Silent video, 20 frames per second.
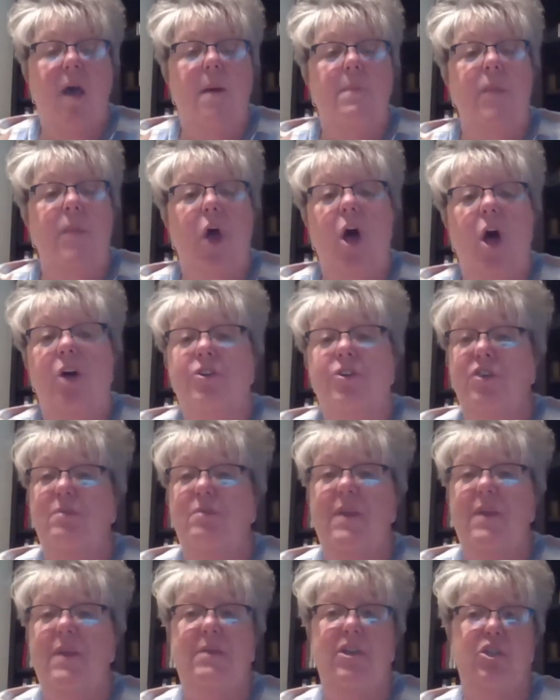Also
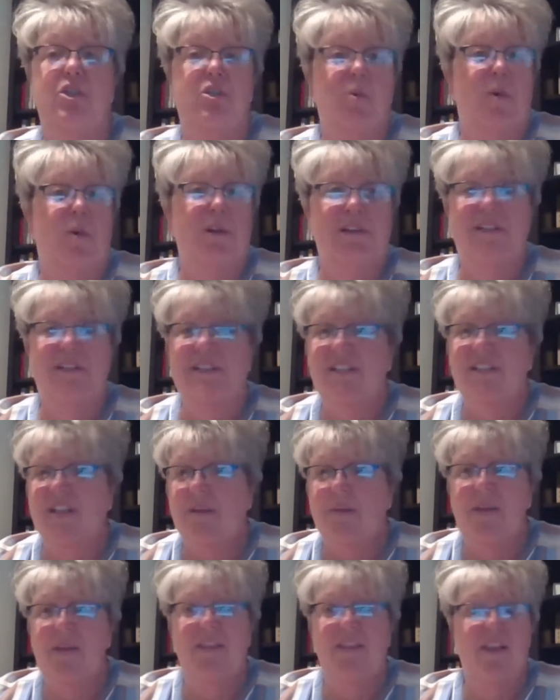maybe shorten
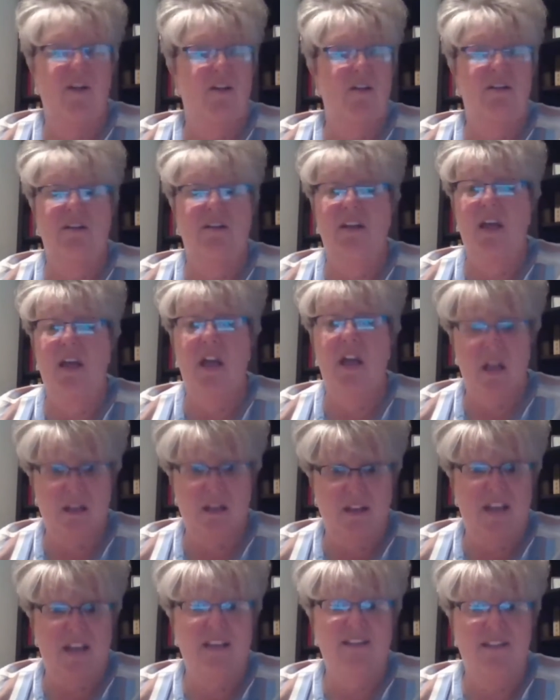some of their
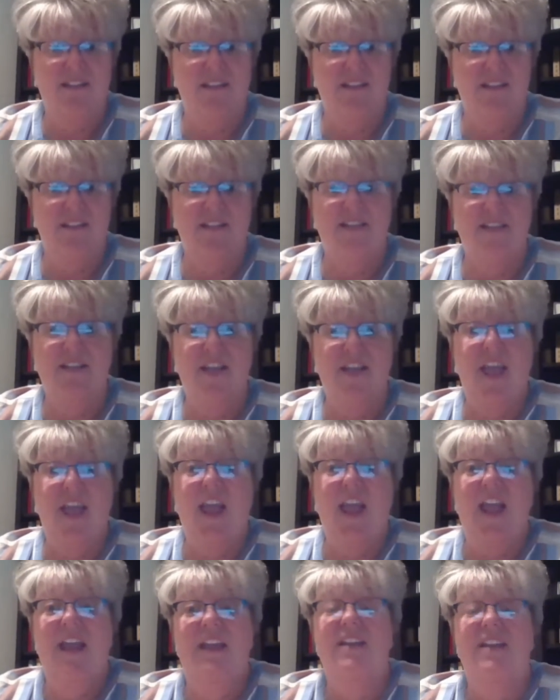lessons.
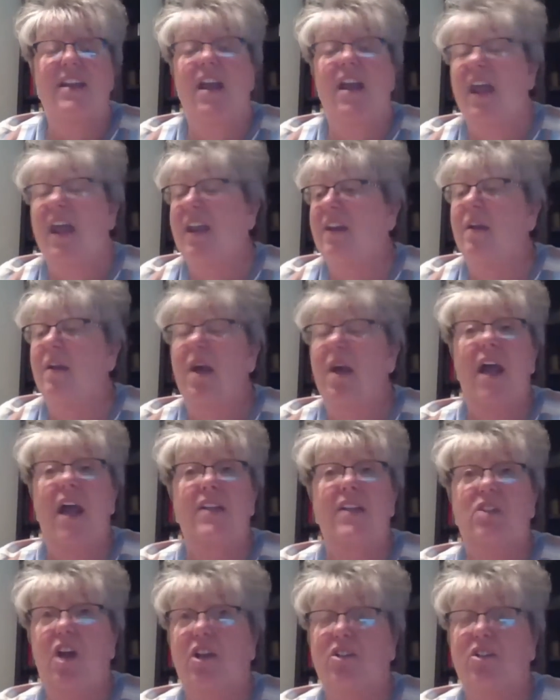And I
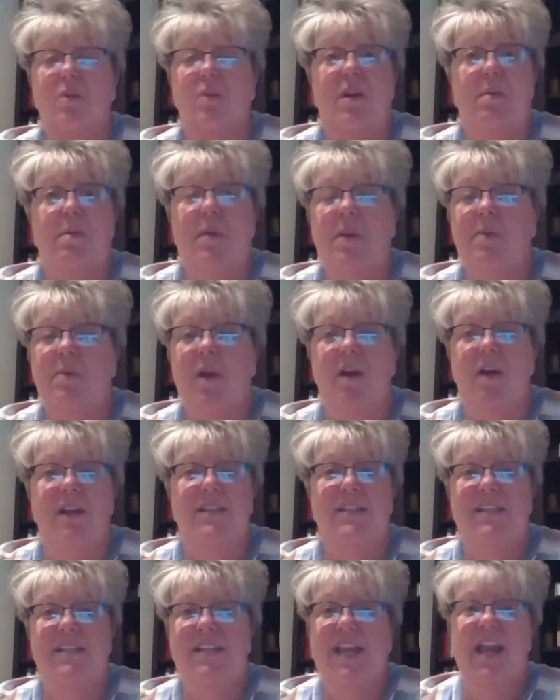talked to one of my parents
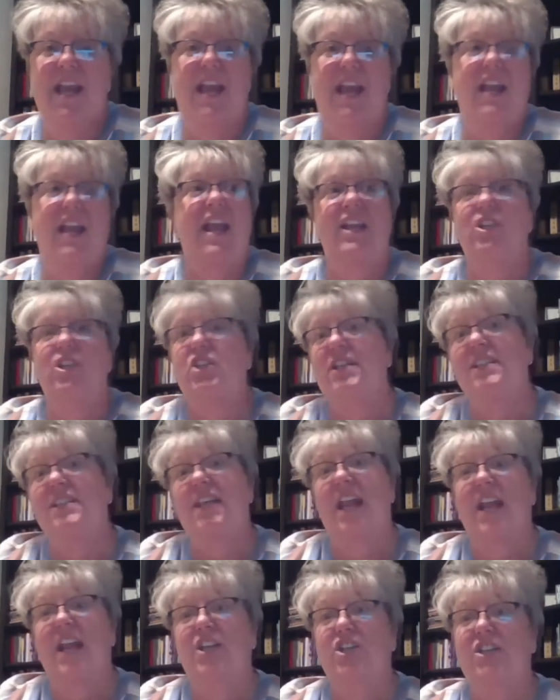today, and she said,
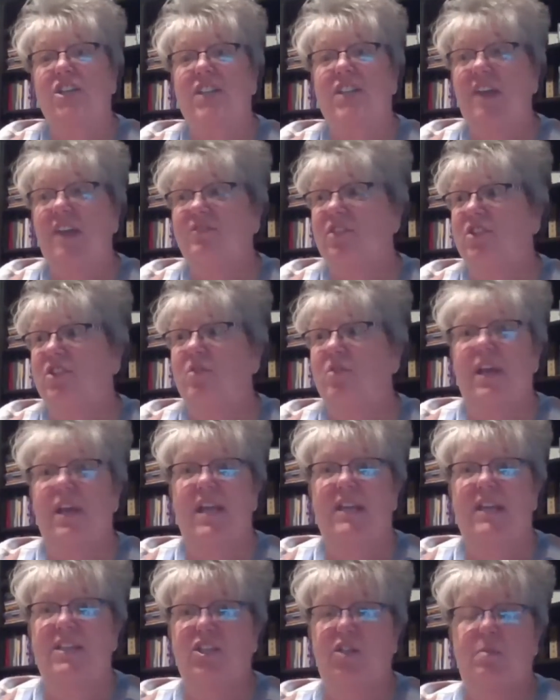"I just have to do it
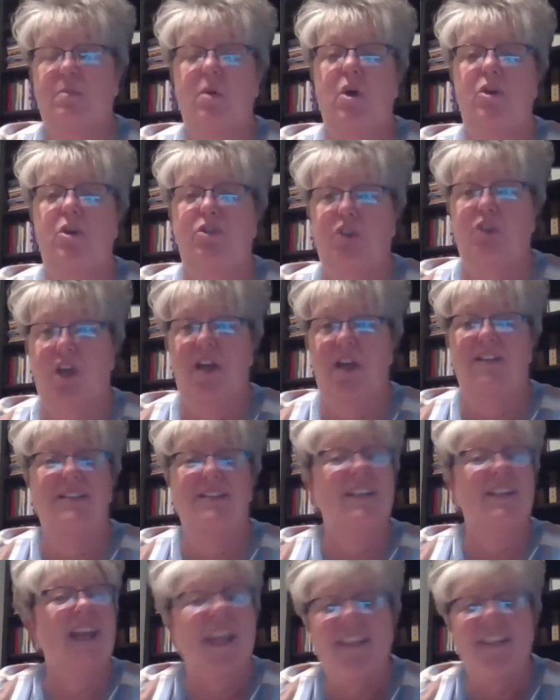in small chunks."
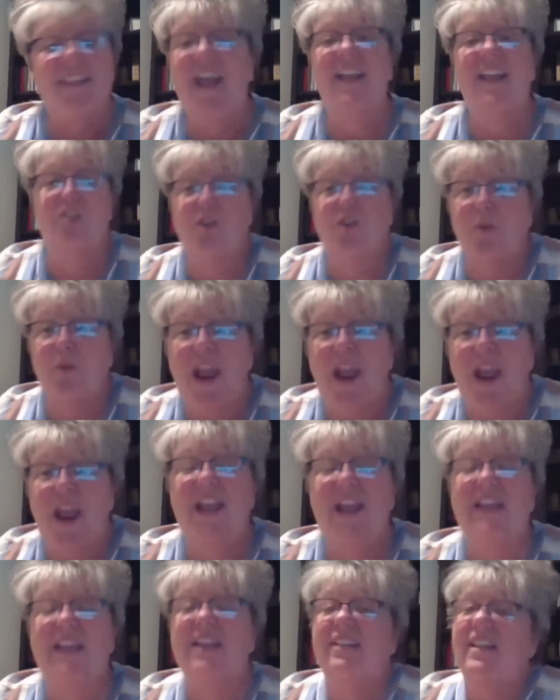And that's
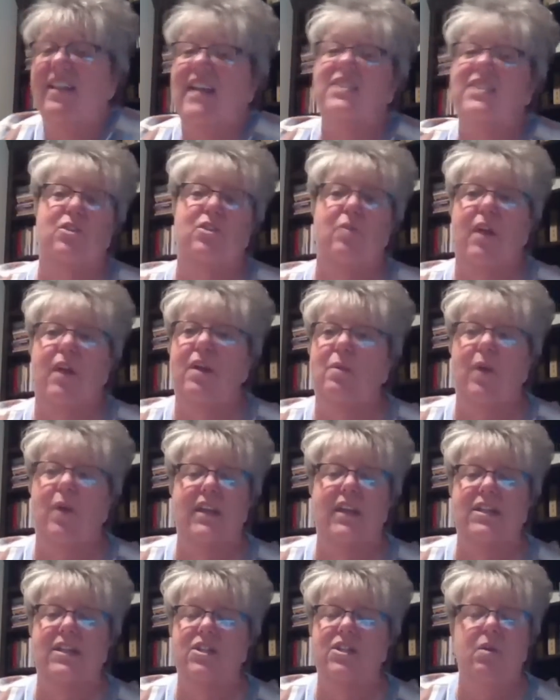great. That's a great way
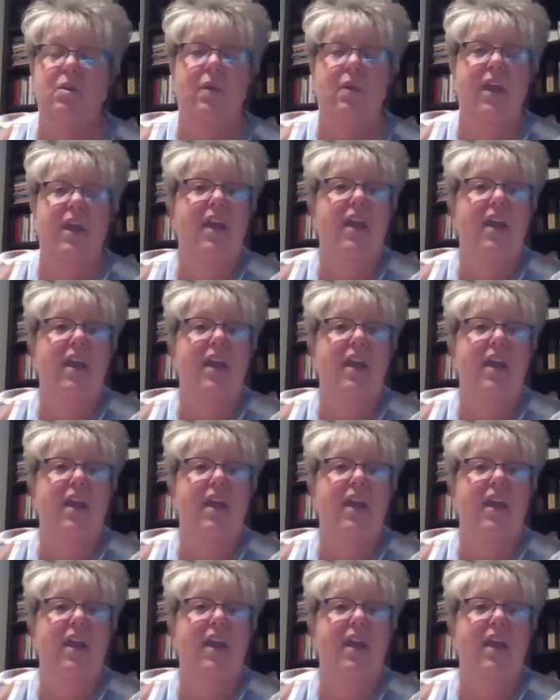to do it.